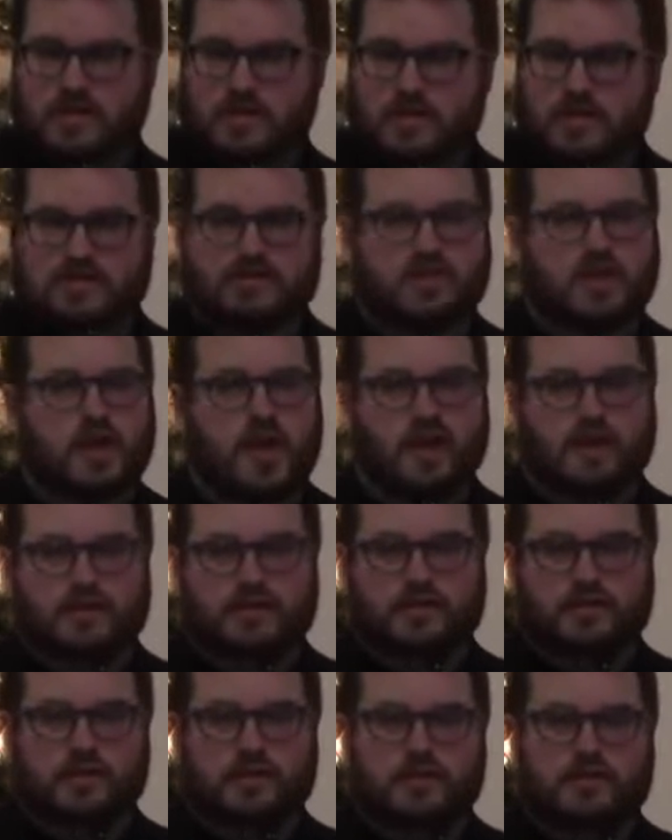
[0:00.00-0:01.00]
is not
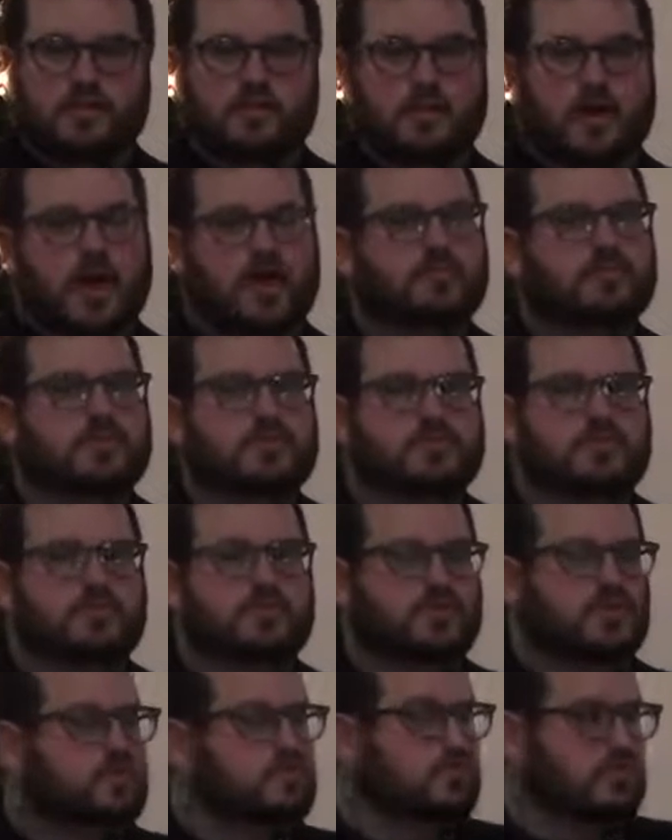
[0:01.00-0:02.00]
the baptism
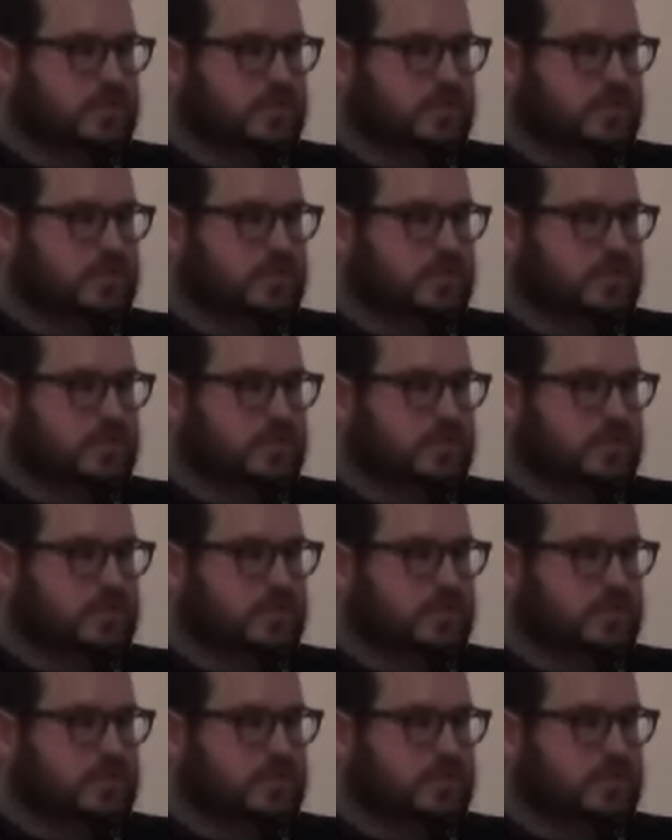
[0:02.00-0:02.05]
you